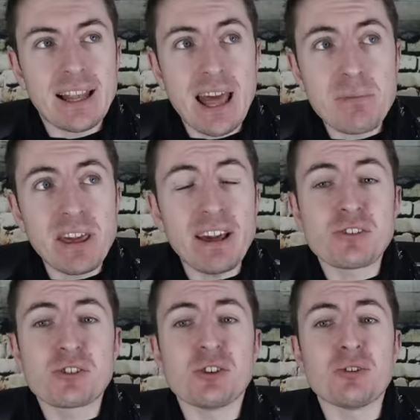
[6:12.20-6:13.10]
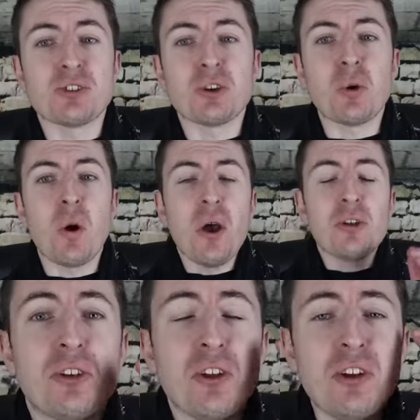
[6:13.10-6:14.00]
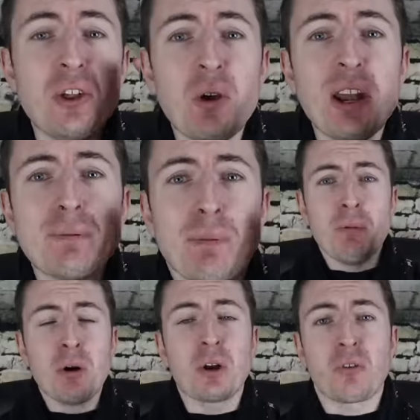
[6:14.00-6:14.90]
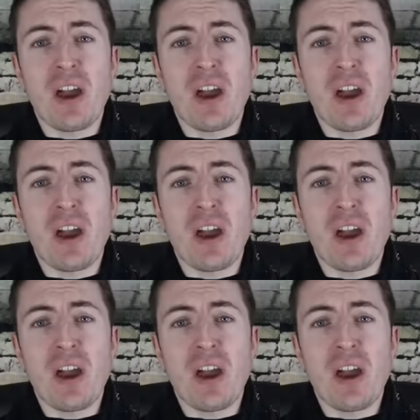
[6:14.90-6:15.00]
Let me introduce you to newly promoted